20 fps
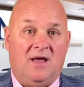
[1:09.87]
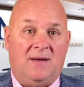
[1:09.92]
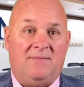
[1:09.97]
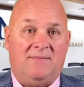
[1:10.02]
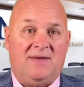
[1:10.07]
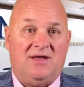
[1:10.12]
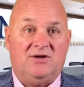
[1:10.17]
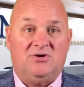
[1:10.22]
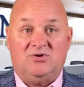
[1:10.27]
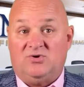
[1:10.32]

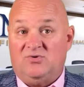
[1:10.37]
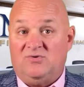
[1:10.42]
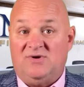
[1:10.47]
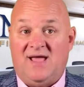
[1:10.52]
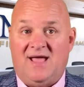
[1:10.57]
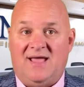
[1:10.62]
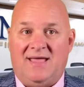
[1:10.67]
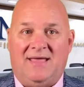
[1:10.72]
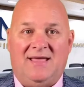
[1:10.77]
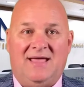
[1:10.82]
They do
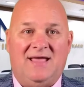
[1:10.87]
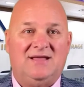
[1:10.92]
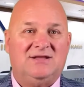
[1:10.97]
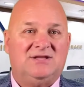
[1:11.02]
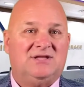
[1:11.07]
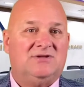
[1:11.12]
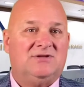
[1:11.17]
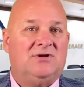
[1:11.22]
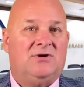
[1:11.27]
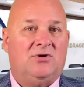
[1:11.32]
not need
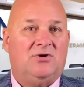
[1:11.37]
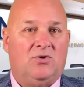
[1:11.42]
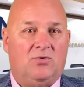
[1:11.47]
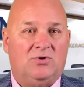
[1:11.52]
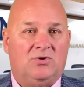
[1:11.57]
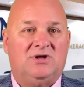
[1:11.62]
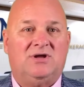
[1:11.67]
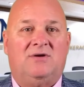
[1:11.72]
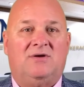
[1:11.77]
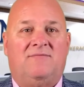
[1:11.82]
this
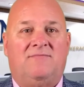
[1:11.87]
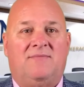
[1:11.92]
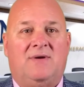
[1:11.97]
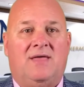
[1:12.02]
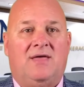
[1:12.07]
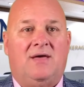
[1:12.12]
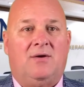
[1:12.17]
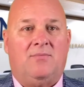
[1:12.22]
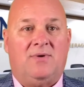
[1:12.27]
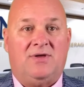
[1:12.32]
annuity to
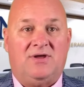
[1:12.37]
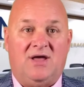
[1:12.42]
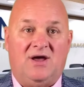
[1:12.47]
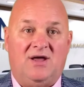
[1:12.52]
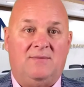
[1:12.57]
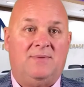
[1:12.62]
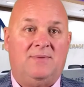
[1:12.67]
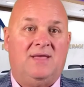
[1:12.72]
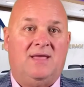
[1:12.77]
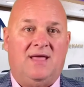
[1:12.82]
fund their
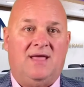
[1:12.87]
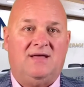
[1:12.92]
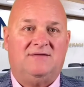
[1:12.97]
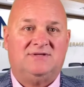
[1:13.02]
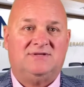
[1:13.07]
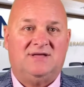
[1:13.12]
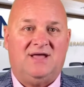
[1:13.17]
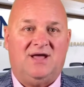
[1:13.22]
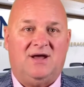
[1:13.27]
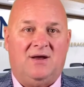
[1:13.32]
retirement
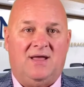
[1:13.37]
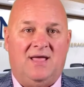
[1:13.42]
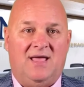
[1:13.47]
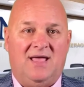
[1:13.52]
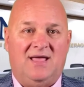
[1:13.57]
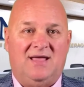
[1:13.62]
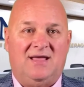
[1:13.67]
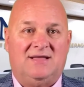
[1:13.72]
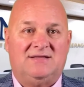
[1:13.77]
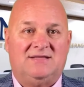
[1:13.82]
lifestyle,
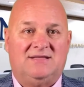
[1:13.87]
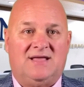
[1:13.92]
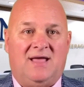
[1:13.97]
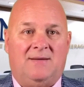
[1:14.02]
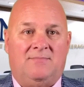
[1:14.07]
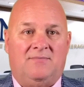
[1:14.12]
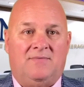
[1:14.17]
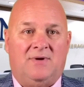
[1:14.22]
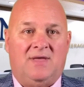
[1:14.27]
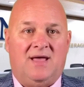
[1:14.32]
and it's the
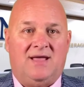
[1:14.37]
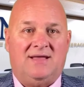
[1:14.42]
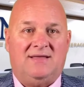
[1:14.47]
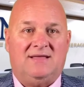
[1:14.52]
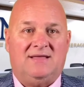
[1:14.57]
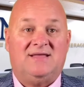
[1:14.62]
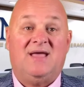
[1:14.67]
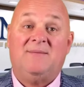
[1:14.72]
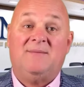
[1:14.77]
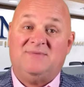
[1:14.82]
type of client
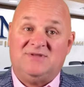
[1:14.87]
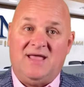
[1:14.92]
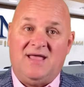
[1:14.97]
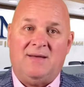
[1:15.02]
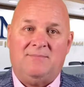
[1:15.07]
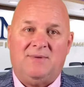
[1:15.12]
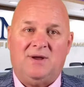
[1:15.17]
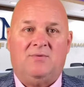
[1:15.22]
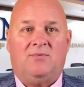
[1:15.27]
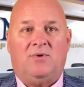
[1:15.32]
that's upset
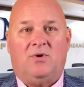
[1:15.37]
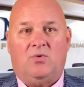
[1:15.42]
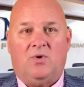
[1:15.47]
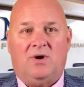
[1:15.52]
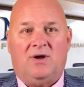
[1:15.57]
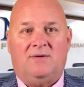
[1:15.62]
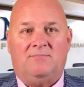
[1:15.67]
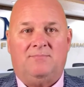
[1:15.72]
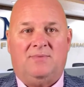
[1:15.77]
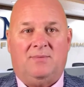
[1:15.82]
about
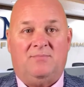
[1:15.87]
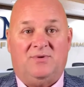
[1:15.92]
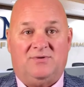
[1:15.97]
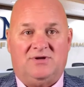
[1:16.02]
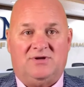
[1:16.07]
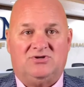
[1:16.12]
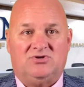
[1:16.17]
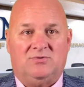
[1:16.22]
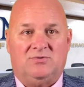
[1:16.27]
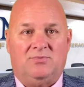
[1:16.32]
required minimum
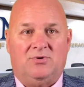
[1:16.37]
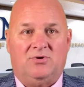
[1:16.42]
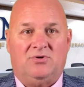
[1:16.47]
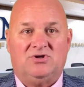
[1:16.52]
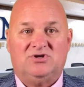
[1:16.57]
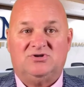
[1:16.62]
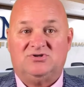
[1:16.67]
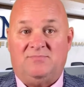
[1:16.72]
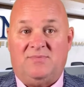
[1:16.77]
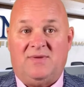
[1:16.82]

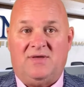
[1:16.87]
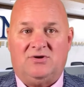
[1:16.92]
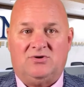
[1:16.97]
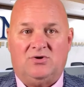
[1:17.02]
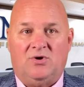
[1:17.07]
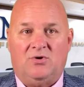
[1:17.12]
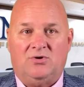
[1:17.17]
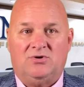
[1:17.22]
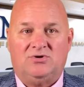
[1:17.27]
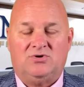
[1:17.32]
distributions because
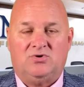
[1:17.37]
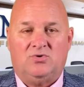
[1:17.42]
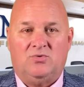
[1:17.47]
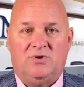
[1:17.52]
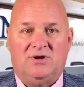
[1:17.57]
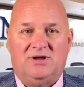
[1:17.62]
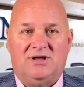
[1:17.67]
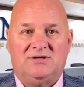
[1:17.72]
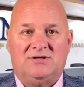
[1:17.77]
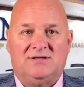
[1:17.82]
all it's
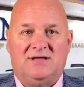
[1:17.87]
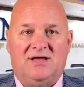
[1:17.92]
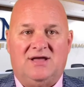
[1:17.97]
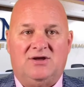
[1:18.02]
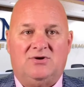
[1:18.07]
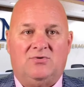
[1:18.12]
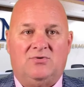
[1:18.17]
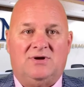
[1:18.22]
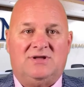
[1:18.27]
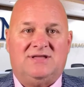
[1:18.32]
doing is
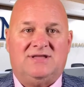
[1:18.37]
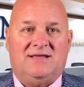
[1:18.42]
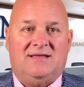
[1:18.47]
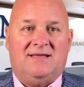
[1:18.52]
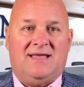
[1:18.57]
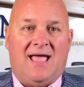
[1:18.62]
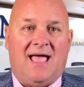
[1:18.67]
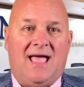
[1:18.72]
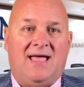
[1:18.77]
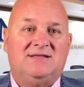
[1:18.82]
increasing
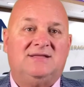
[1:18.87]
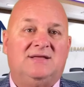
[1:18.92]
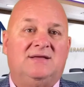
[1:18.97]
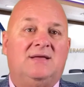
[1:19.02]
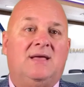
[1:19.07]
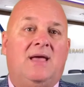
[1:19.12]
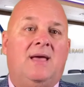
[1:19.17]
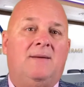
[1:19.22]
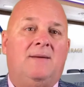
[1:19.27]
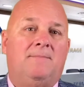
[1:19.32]
taxes.
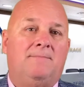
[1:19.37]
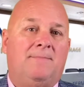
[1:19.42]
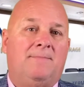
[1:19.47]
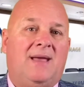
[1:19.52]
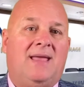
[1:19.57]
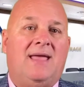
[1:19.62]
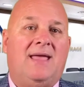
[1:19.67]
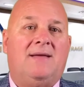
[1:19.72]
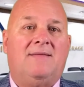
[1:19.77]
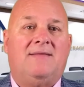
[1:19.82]

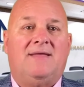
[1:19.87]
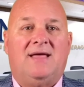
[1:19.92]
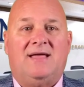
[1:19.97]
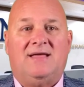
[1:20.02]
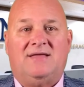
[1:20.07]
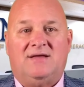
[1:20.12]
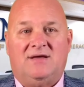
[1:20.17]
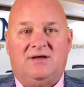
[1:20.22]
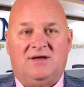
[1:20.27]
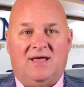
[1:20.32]
Many of
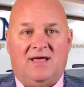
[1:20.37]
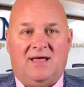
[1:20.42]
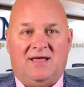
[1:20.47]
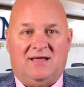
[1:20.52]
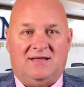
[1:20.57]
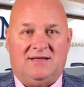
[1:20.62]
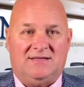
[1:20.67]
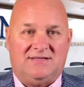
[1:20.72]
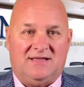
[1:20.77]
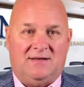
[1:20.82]
these
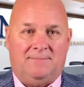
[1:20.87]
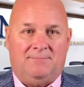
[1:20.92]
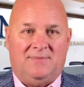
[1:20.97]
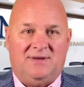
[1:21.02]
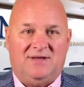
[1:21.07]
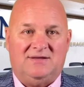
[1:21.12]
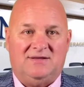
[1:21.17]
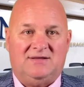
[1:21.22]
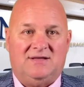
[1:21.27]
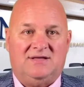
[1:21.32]
clients that
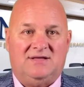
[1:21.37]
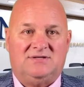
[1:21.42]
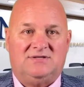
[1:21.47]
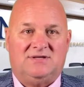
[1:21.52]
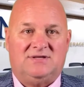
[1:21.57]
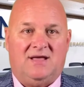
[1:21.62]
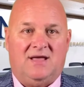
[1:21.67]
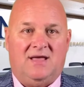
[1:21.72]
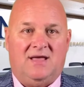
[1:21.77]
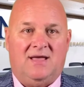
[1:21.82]
meet
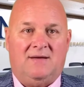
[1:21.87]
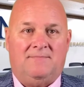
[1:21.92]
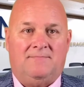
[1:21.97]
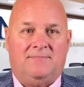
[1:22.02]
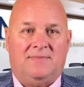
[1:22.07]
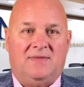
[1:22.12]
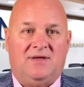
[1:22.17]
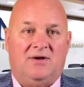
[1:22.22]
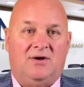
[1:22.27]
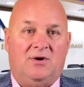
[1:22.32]
this,
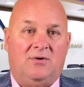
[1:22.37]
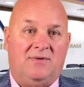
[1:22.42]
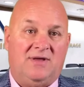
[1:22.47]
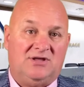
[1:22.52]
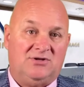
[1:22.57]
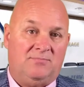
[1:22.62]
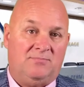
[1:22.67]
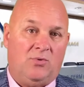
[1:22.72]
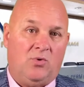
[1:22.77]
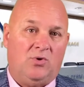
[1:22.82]

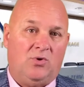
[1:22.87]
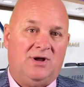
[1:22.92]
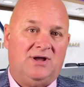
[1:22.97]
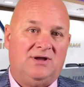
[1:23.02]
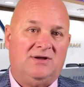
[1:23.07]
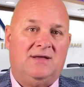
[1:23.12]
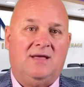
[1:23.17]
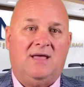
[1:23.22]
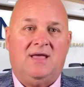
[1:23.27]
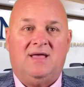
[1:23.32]
these
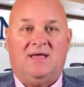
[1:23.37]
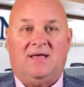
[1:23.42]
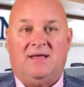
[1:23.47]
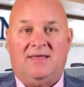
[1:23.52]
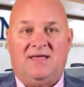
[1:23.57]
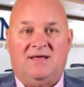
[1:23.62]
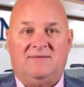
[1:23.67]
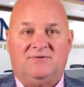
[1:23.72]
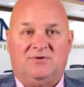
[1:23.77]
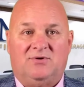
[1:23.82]
points,
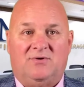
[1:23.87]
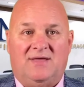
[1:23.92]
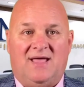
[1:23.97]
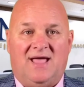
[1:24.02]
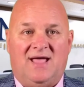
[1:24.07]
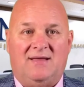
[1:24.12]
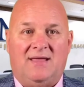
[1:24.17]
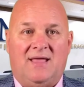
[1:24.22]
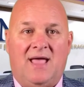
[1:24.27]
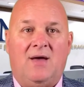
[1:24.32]
they view
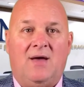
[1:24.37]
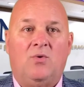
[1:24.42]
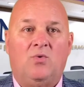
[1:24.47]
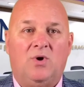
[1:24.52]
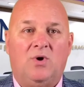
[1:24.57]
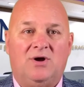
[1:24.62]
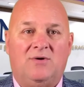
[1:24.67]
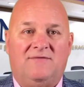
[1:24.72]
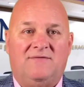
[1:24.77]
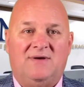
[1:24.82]
that
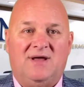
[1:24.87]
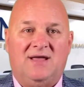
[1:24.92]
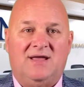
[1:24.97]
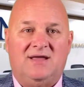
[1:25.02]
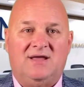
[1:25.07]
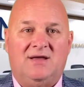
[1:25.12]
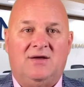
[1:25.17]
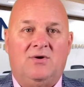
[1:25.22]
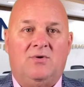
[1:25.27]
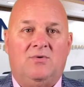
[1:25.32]
non-qualified
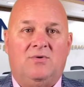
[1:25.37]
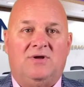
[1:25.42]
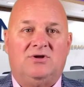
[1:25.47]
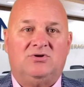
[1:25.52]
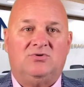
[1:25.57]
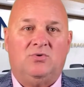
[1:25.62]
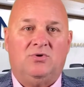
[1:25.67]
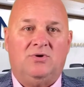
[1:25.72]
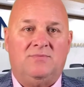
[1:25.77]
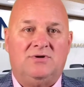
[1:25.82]
annuity
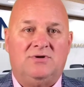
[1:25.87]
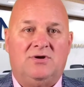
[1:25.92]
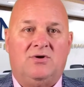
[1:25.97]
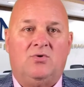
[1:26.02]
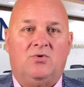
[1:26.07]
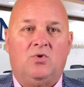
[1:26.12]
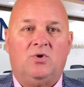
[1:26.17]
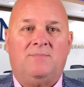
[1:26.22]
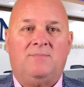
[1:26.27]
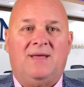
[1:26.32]
sort of as a
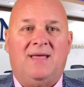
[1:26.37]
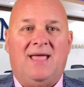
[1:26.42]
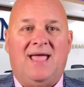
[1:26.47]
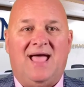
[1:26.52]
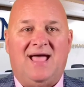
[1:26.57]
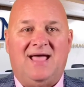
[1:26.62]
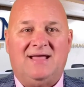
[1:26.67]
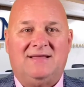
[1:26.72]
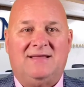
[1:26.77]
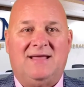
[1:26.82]
dormant
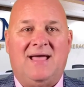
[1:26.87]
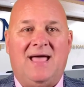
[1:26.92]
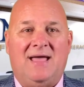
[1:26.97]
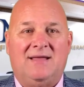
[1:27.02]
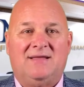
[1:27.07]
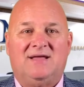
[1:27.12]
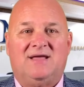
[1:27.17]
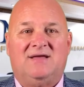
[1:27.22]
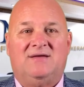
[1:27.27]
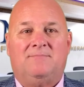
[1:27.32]

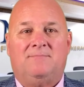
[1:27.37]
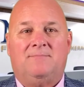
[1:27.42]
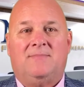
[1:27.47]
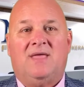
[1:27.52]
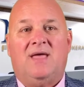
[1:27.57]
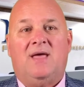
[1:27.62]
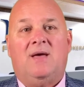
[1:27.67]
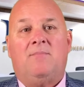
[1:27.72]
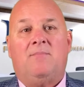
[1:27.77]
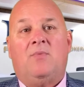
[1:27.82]
asset that's
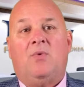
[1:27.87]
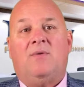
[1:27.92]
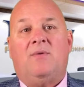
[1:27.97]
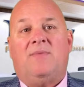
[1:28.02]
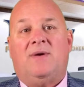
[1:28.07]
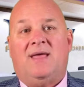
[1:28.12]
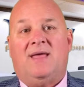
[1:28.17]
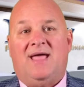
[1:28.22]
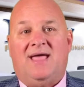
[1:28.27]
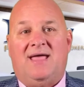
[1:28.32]
become more of
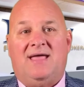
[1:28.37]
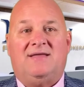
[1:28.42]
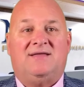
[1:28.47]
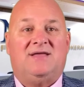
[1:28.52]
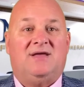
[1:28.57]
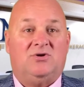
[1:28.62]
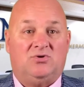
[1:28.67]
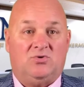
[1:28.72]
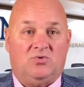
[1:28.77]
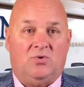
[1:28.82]
a
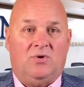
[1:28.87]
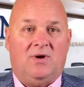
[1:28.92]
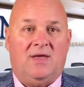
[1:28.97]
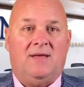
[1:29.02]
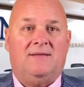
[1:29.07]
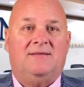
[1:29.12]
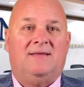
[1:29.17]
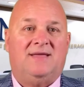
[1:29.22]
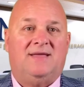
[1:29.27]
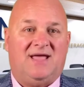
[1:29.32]
legacy tool.
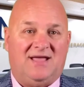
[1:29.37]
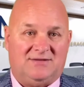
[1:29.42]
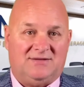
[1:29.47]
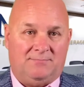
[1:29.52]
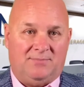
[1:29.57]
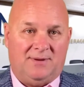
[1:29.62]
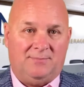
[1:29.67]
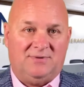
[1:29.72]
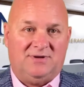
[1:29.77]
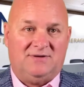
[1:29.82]
Yes,
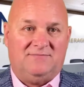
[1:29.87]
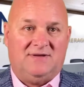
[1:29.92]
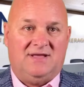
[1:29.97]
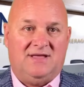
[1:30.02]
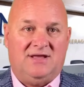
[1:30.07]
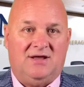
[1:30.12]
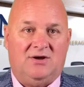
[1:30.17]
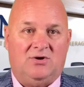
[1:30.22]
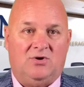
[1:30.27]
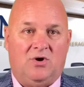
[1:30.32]
maybe if they
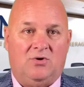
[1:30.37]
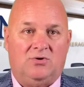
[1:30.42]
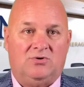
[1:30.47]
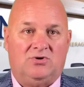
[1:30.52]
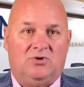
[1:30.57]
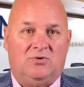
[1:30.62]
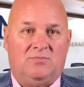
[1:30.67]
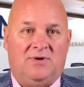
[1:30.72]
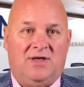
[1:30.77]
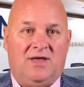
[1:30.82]
need
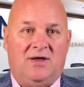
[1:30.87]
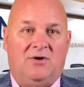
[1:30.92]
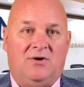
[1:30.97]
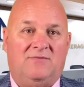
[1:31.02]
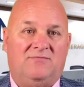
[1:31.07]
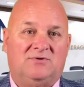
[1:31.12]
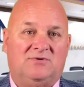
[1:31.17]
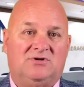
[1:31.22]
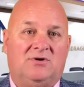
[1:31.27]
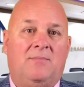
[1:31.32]
long-term care or
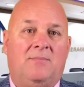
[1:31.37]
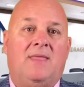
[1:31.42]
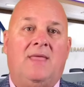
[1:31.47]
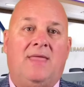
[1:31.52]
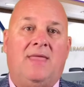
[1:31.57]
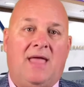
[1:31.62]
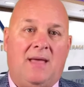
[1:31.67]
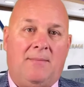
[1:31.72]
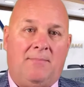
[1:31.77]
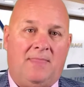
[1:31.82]
for some other
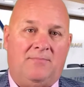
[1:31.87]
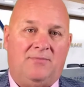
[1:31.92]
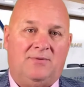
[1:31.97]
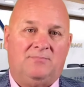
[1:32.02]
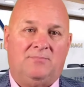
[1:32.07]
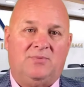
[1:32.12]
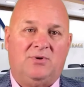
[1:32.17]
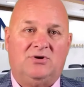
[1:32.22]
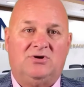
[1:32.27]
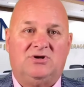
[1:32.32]
type of
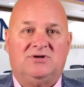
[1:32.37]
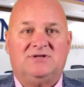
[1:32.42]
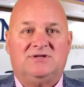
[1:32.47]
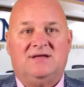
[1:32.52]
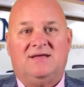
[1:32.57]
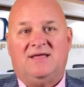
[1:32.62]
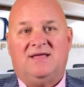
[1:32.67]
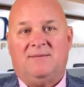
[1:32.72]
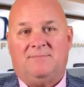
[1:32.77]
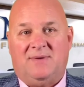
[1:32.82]

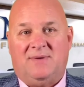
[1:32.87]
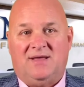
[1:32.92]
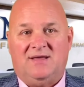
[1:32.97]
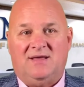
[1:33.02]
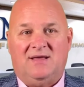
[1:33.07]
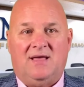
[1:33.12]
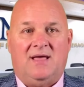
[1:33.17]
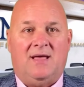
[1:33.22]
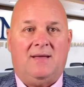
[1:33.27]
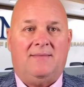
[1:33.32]
emergency, they
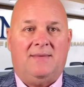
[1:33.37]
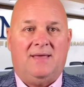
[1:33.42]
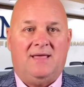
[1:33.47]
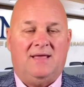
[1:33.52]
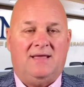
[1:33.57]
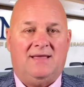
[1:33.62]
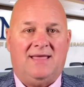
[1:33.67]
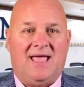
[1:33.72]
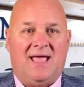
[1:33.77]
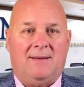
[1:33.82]
may
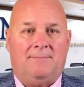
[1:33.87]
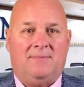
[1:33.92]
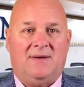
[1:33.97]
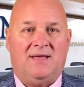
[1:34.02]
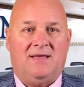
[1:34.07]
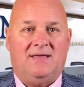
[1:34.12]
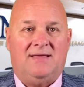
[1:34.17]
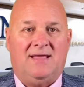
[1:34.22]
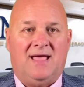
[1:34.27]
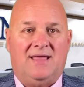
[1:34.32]
tap
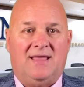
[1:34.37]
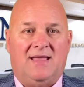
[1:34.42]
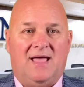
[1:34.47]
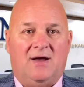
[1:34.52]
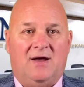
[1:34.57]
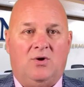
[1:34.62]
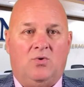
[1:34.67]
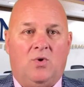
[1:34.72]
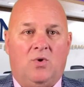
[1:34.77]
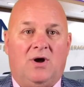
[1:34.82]
into that
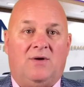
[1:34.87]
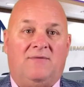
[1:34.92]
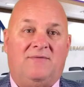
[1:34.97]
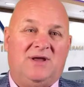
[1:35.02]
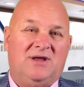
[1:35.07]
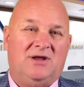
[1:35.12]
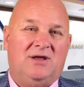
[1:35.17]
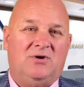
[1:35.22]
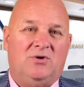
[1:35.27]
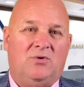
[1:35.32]

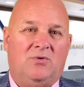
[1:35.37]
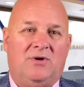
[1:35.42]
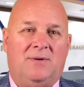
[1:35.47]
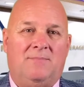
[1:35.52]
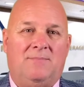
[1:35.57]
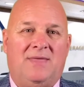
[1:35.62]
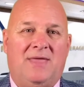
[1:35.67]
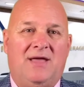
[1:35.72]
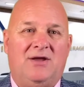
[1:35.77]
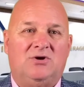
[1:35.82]
non-qualified annuity,
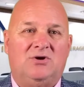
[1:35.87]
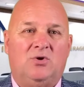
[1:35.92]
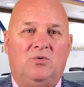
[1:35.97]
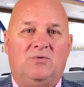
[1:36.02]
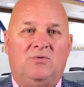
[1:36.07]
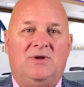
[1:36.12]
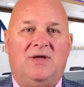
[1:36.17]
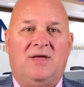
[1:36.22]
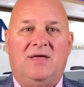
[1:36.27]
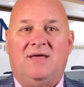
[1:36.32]
but they
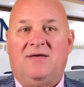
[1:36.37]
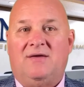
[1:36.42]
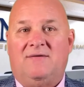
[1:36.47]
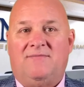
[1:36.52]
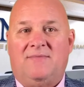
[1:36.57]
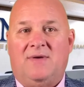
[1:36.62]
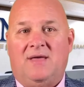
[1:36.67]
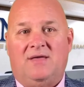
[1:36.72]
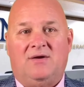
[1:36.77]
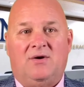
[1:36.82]
don't need it to
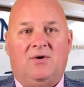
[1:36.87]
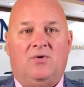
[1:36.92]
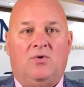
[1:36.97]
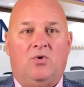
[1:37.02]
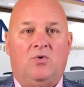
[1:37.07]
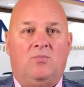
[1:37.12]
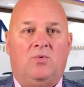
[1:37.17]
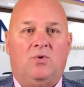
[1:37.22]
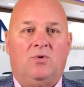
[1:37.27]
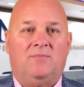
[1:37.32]
fund their
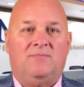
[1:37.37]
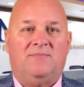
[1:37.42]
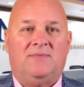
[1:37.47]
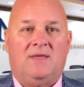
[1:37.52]
normal